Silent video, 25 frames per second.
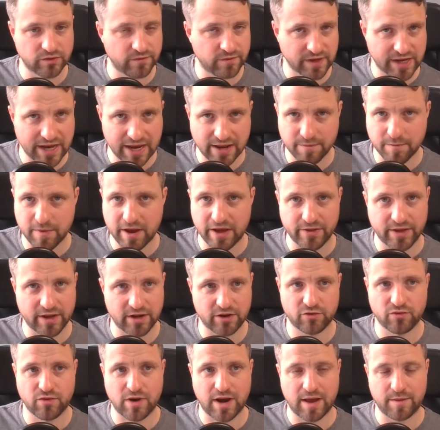Forget about
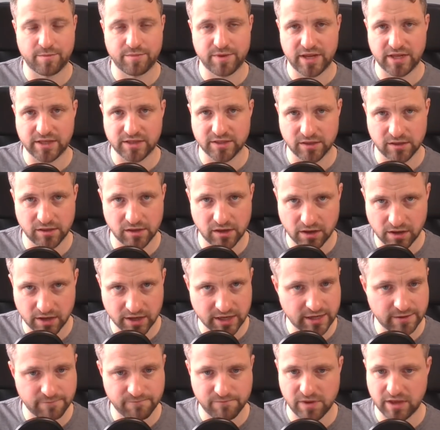that crap. It's a
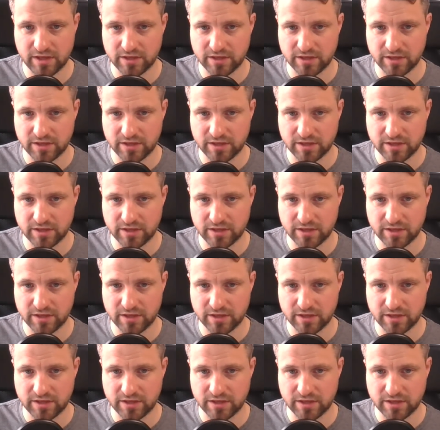lie.